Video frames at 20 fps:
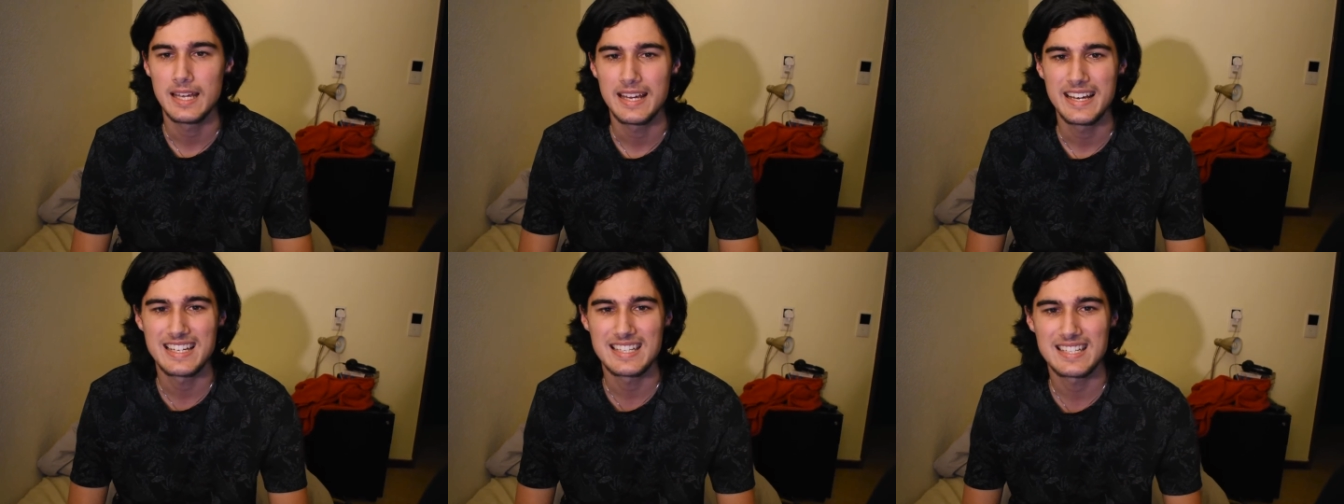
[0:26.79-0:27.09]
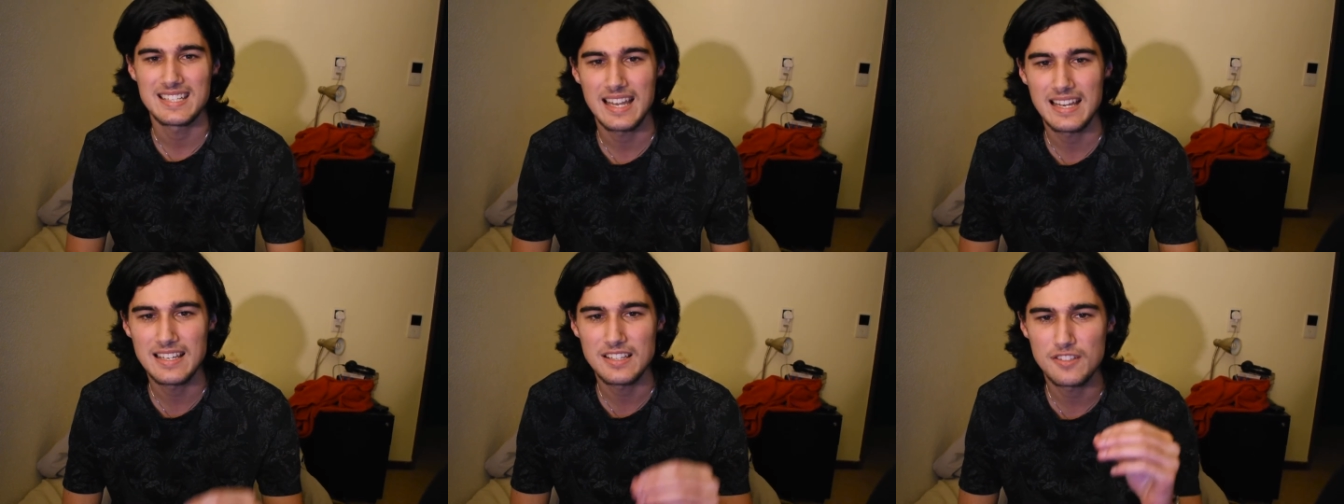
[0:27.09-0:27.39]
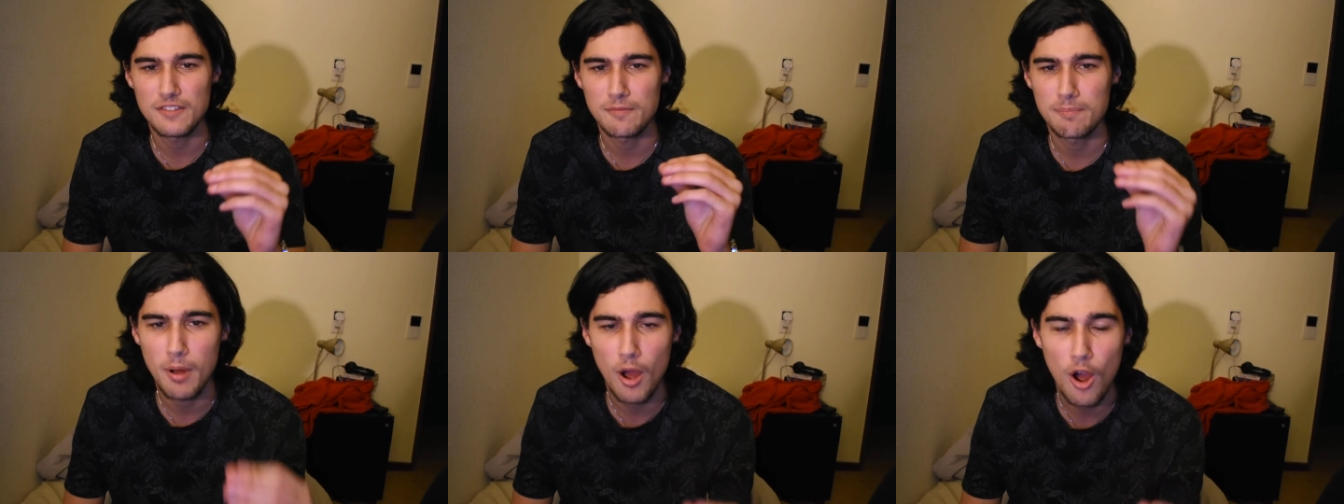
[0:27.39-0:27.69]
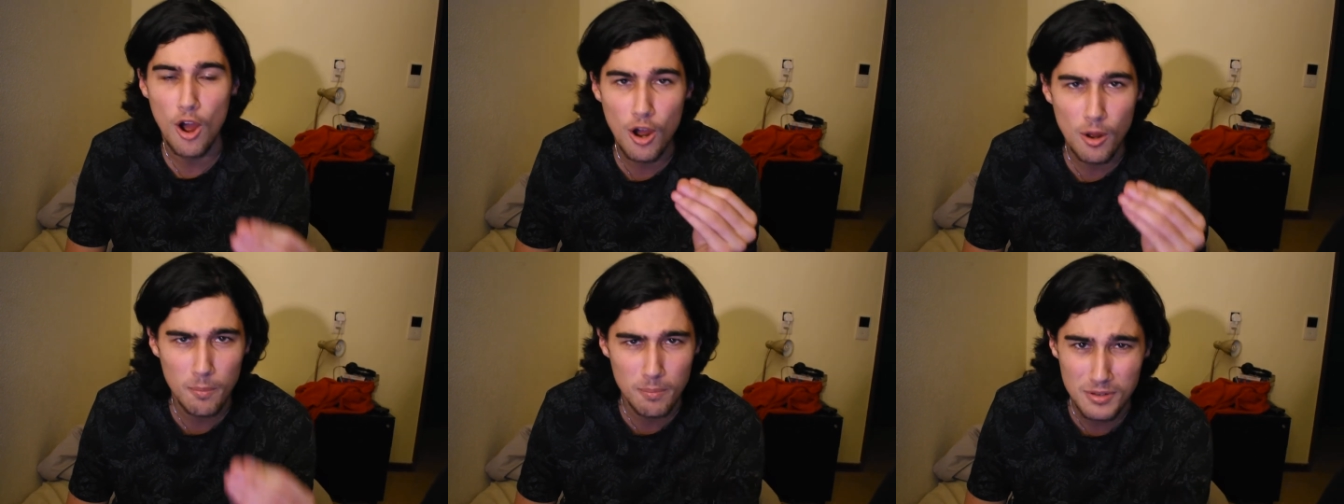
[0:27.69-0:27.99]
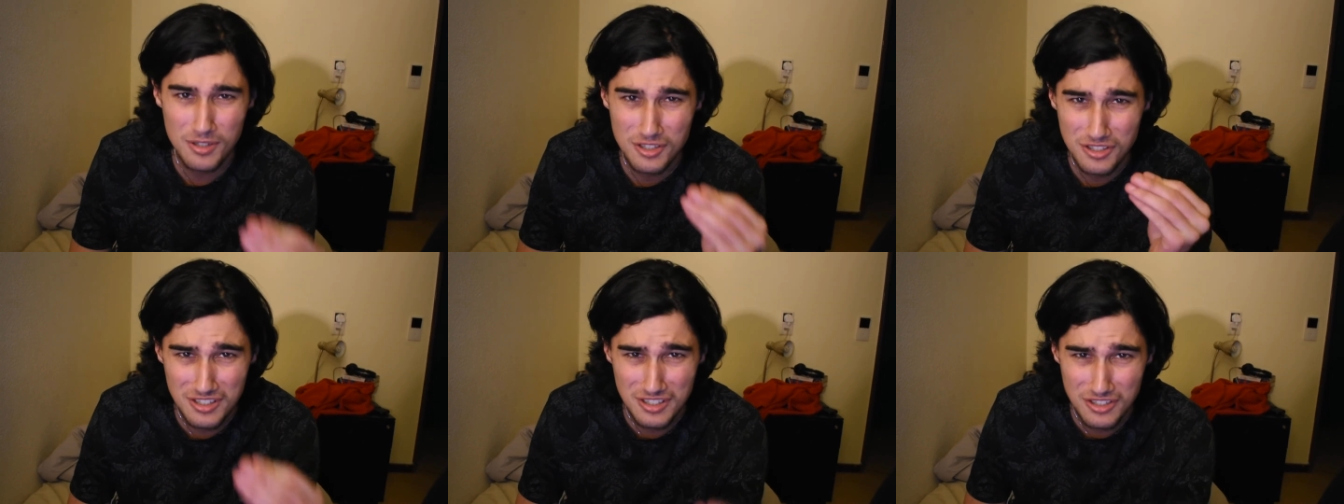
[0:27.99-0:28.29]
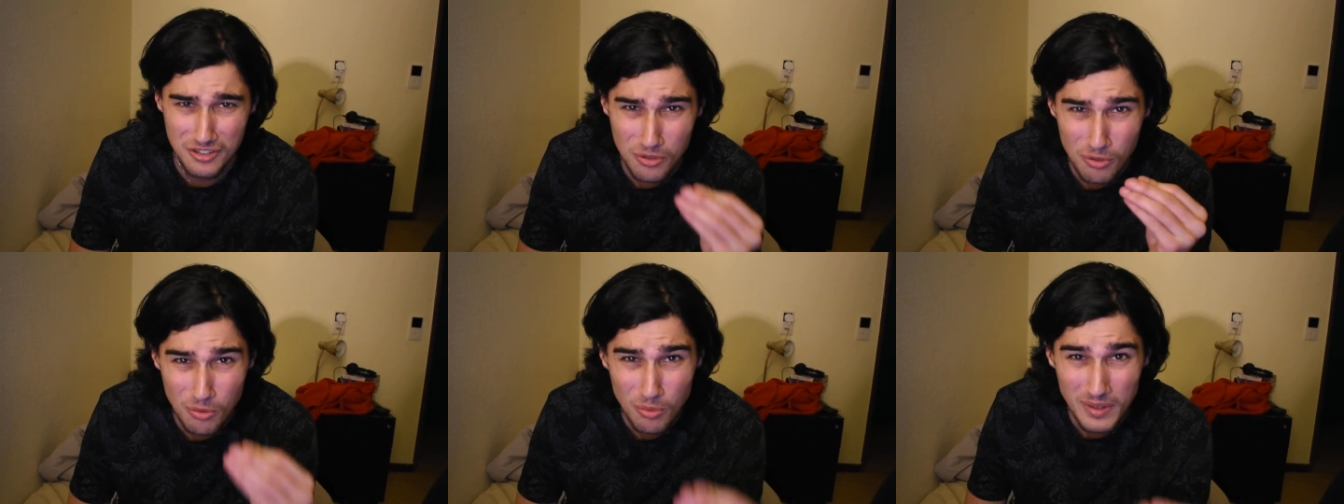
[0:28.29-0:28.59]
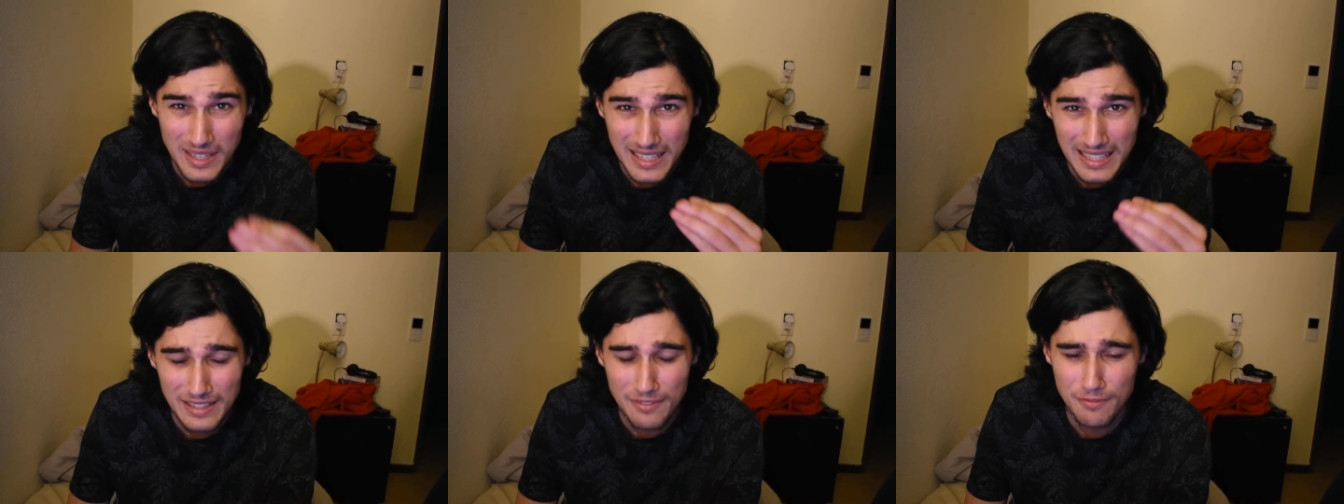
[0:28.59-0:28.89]
A sense of purpose is all
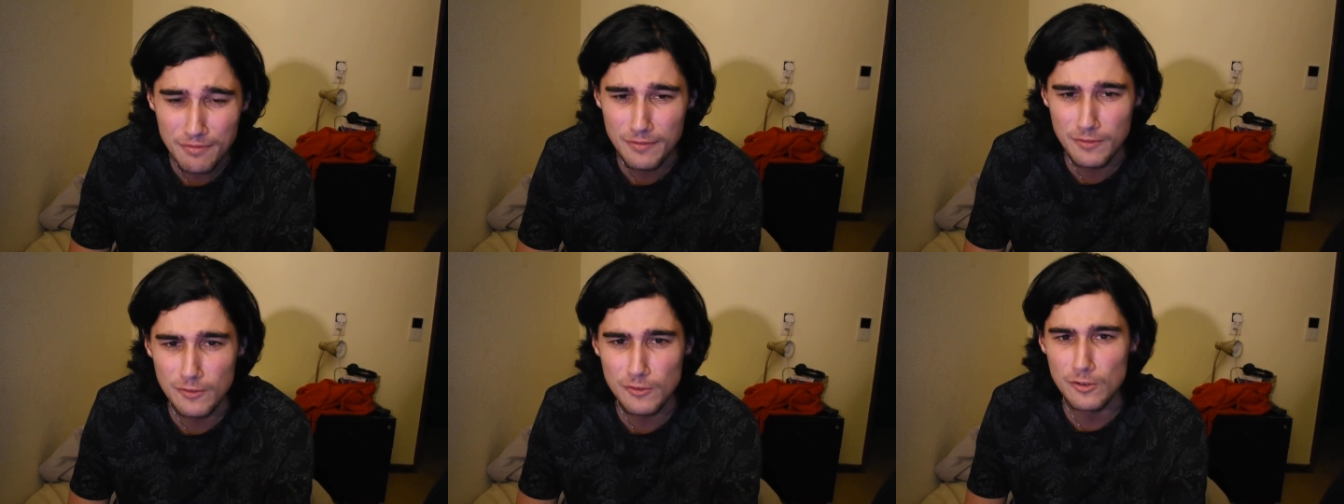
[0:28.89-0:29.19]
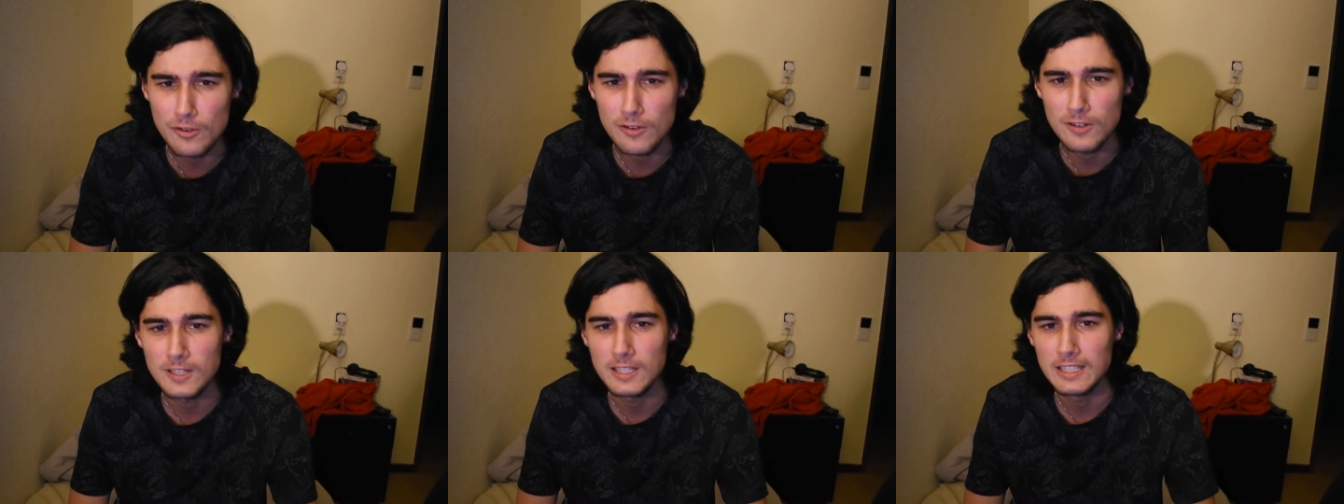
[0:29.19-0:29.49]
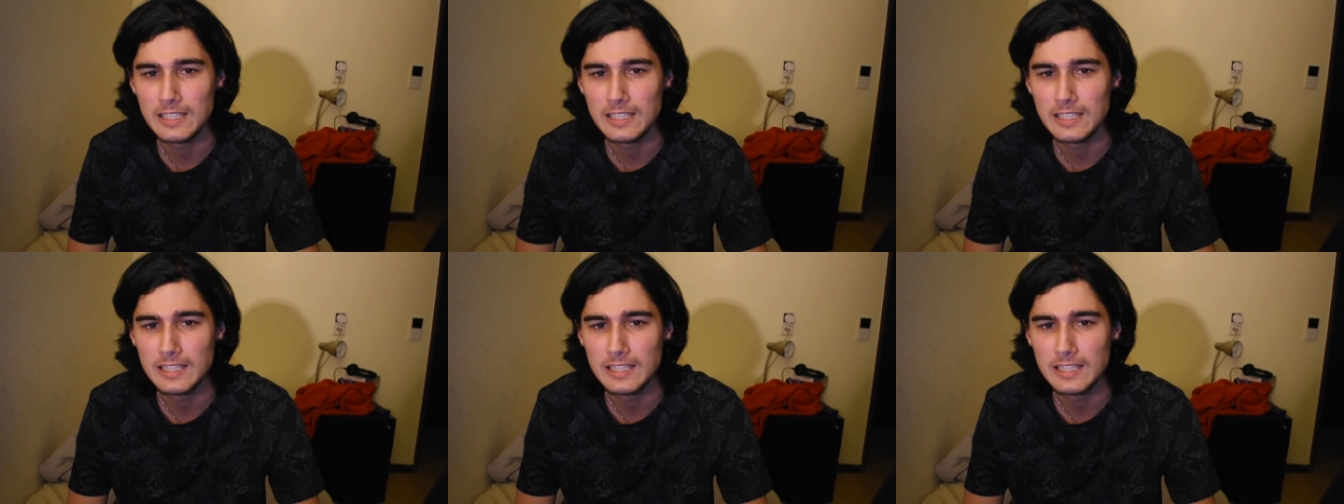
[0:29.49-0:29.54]
we live for.